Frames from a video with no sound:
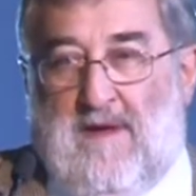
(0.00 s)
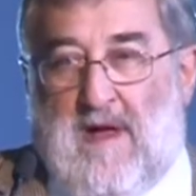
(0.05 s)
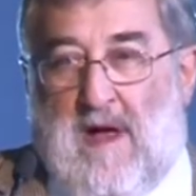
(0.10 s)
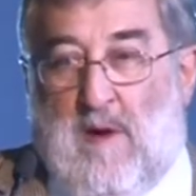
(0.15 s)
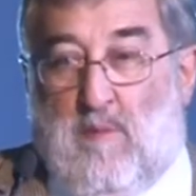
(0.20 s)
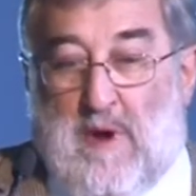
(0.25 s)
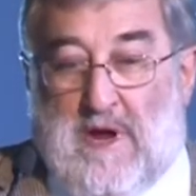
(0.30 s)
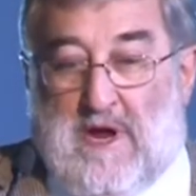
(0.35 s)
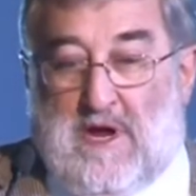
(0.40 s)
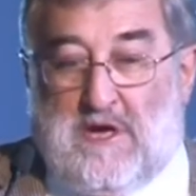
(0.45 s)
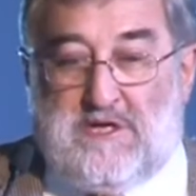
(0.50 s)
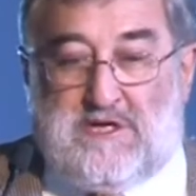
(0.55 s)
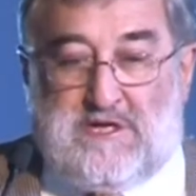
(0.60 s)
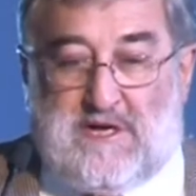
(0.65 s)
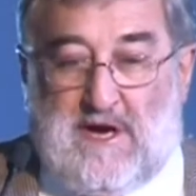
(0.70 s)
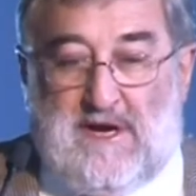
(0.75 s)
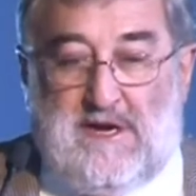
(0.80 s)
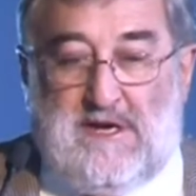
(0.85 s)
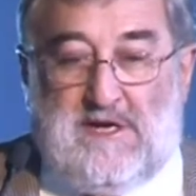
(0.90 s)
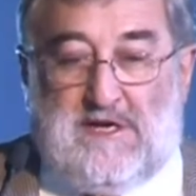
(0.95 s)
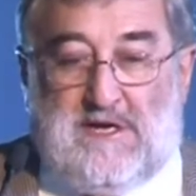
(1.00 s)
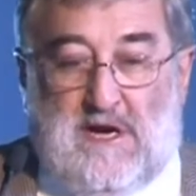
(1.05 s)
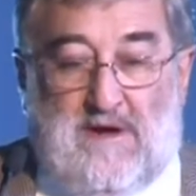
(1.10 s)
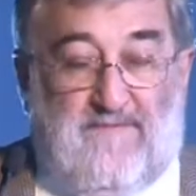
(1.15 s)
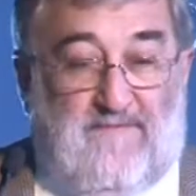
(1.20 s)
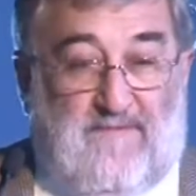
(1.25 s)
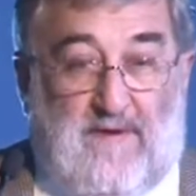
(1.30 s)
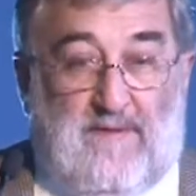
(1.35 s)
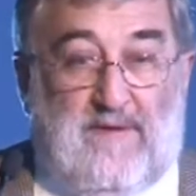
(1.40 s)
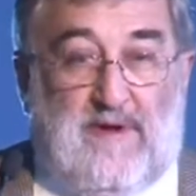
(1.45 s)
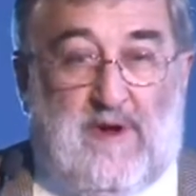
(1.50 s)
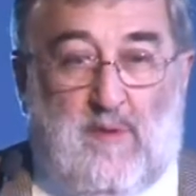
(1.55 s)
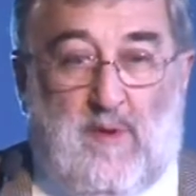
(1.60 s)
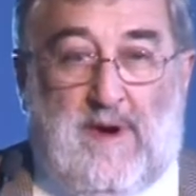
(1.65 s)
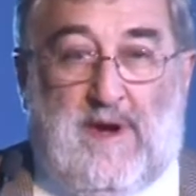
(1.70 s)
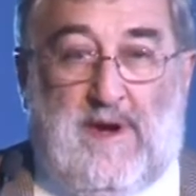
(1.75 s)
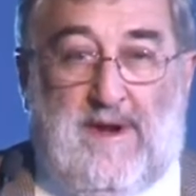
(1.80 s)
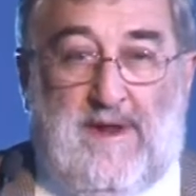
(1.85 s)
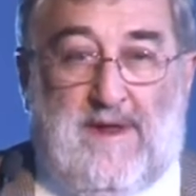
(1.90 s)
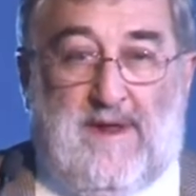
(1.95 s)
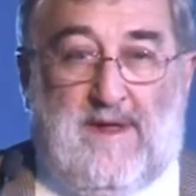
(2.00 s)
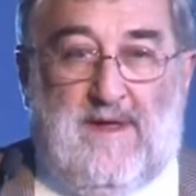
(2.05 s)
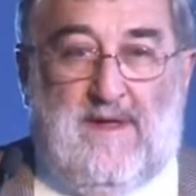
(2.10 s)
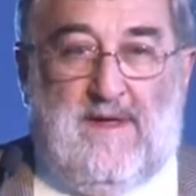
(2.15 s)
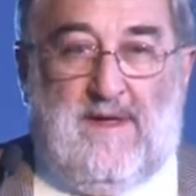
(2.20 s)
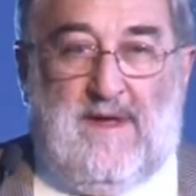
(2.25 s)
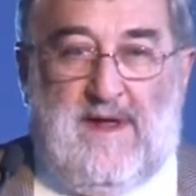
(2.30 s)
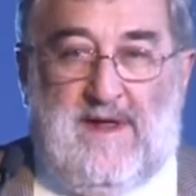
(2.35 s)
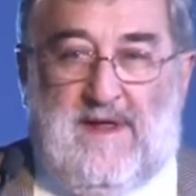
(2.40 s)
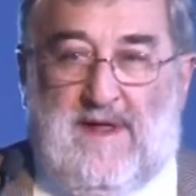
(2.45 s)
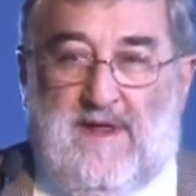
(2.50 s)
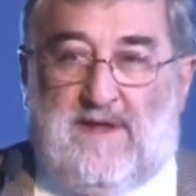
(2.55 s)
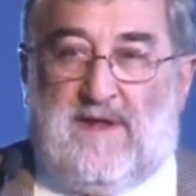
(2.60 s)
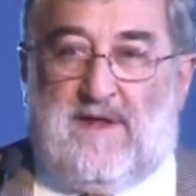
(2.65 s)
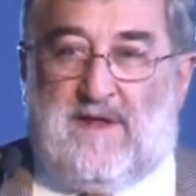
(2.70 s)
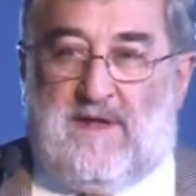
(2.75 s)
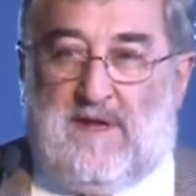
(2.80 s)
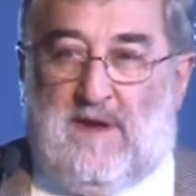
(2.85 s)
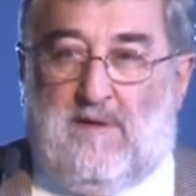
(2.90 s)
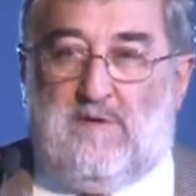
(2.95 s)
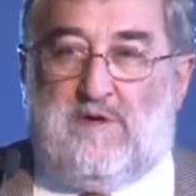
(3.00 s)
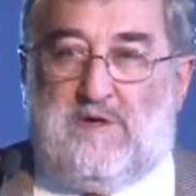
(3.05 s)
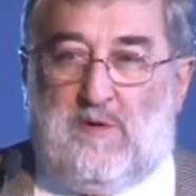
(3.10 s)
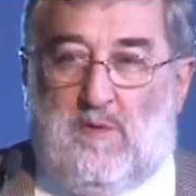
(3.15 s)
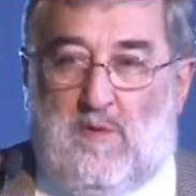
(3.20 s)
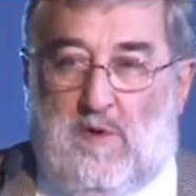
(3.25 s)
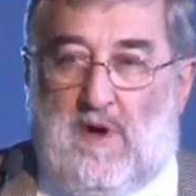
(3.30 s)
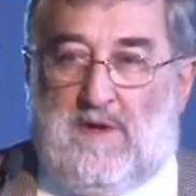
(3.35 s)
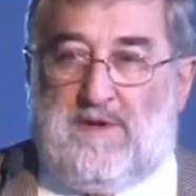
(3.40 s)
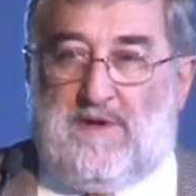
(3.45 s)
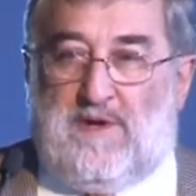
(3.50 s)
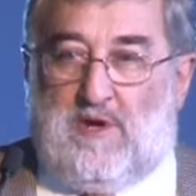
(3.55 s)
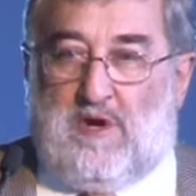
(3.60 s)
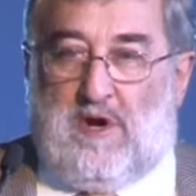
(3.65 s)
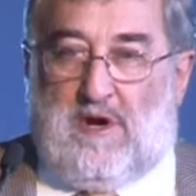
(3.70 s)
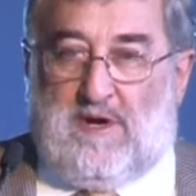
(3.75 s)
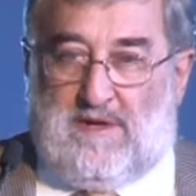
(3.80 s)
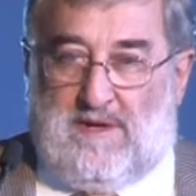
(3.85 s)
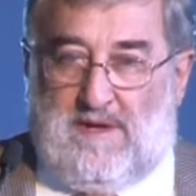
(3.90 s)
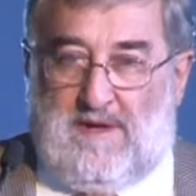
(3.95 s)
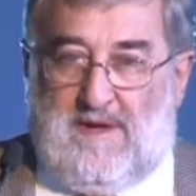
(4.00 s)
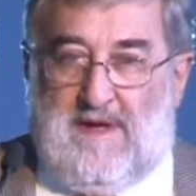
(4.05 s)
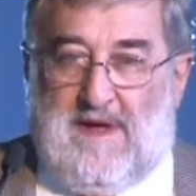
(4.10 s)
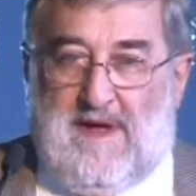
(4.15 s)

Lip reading: And we can change it very quickly It is a social construct.